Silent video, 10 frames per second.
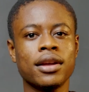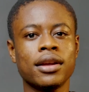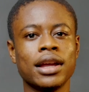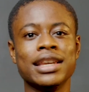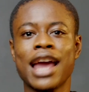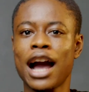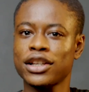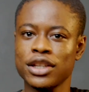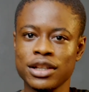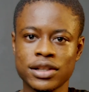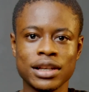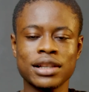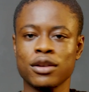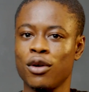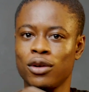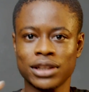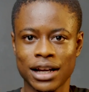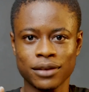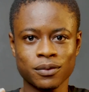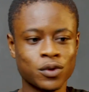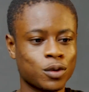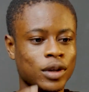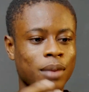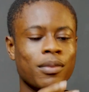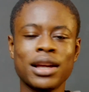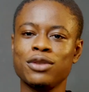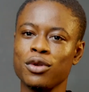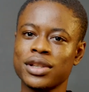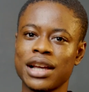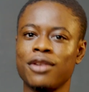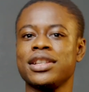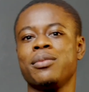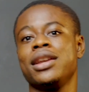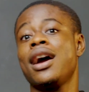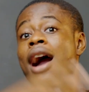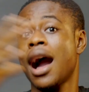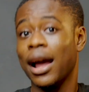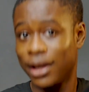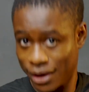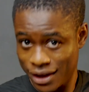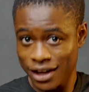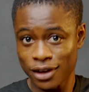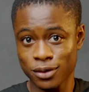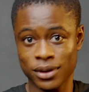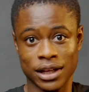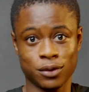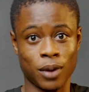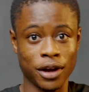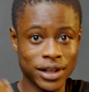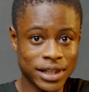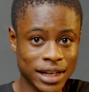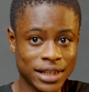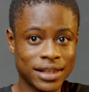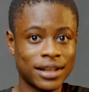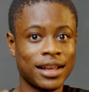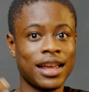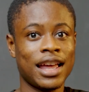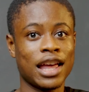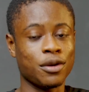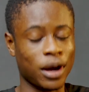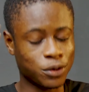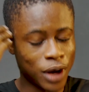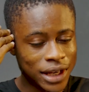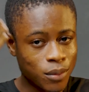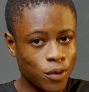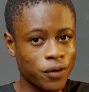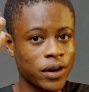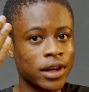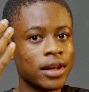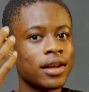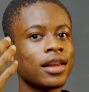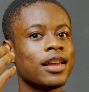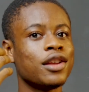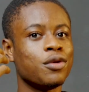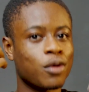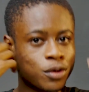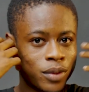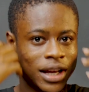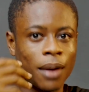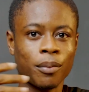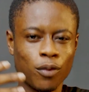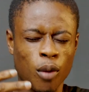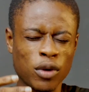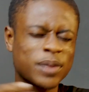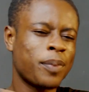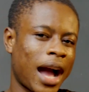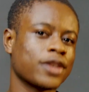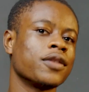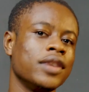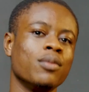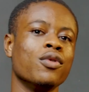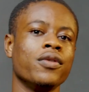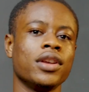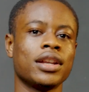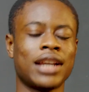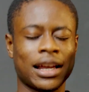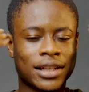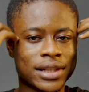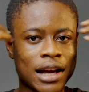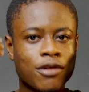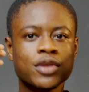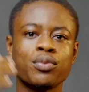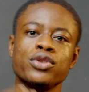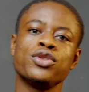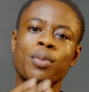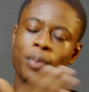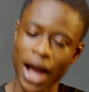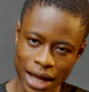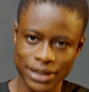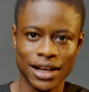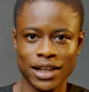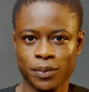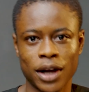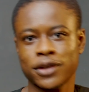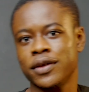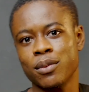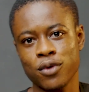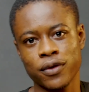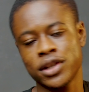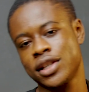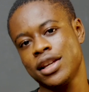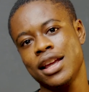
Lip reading: in the action scenes and all that, so they make those sounds a bit high. So that while you sit and you enjoy the movie, you also become almost part of the movie. Like the sounds put you as part of the movies.